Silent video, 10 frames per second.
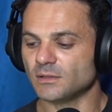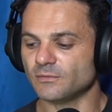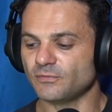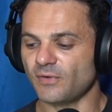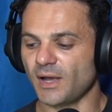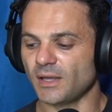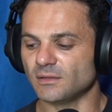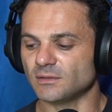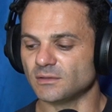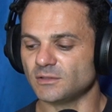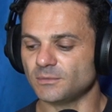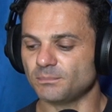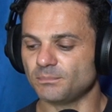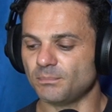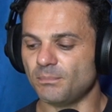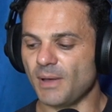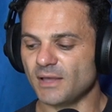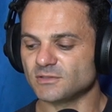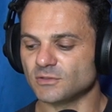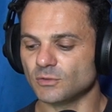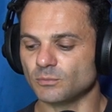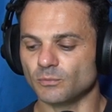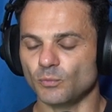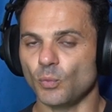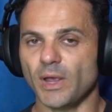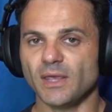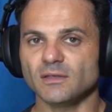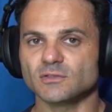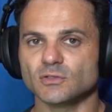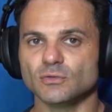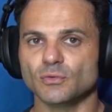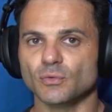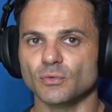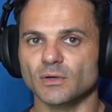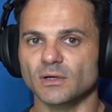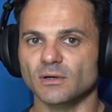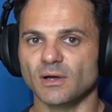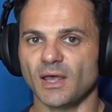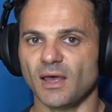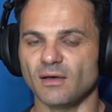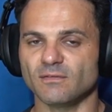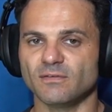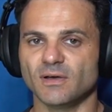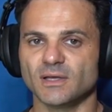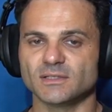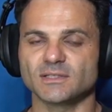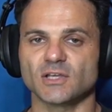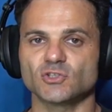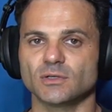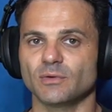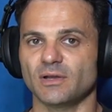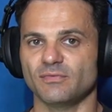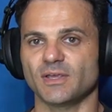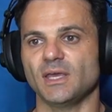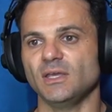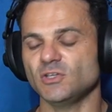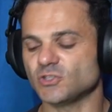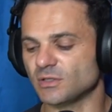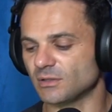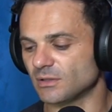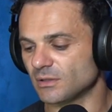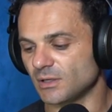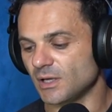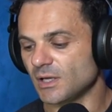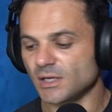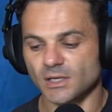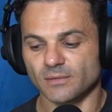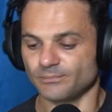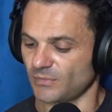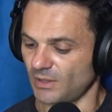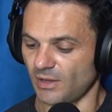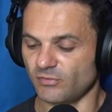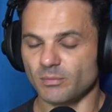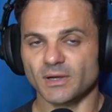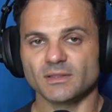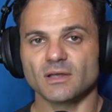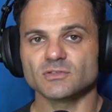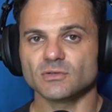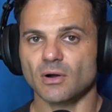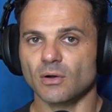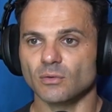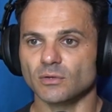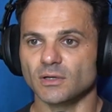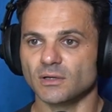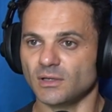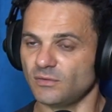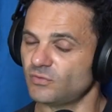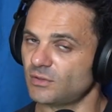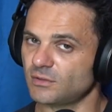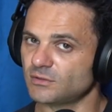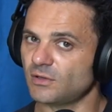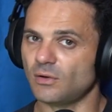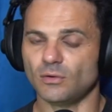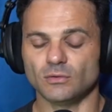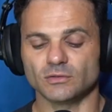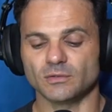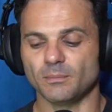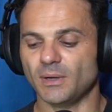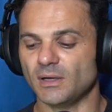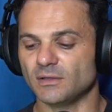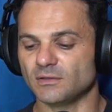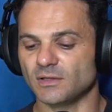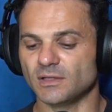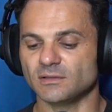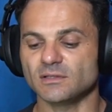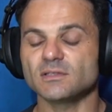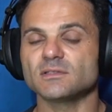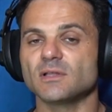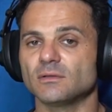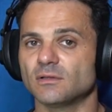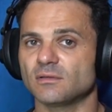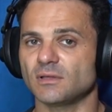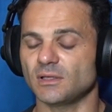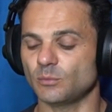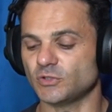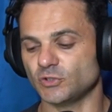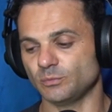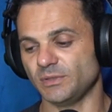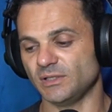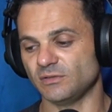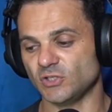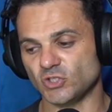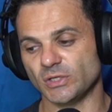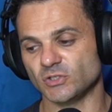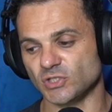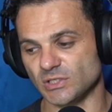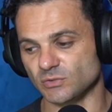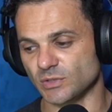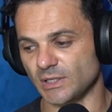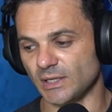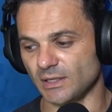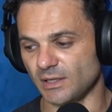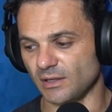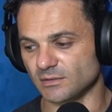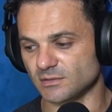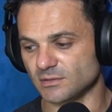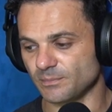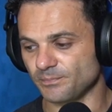find the best ways to have sexual gratification. Everybody does their own if you're an adult, but this is not the thing we should be teaching children and kids.